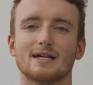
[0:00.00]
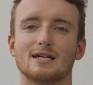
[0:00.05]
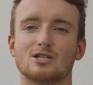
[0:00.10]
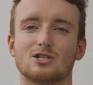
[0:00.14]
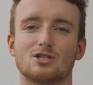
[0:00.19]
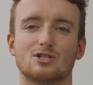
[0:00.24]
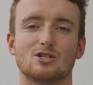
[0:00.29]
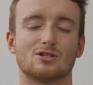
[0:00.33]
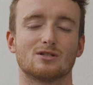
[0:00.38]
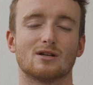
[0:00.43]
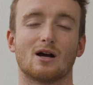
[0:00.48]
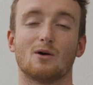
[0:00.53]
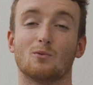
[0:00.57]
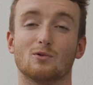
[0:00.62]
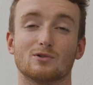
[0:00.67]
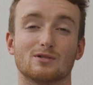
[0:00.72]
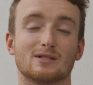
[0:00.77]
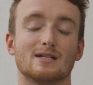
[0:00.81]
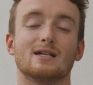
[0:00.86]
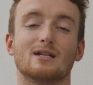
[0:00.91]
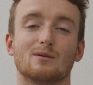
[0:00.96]
it's just, I
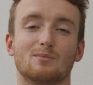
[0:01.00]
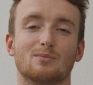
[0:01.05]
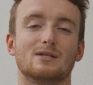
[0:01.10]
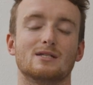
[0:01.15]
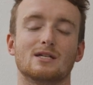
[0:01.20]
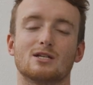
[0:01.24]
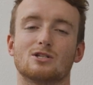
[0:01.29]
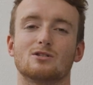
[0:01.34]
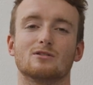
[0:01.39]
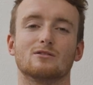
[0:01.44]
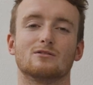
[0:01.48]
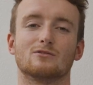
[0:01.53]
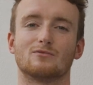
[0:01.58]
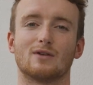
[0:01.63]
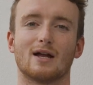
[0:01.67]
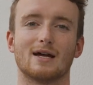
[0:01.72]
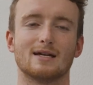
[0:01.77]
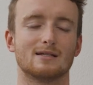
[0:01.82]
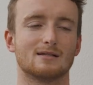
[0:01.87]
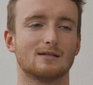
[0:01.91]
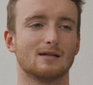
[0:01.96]
wasn't in a position to
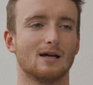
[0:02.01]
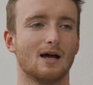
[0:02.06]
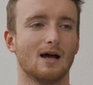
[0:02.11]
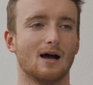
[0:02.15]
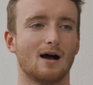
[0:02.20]
race.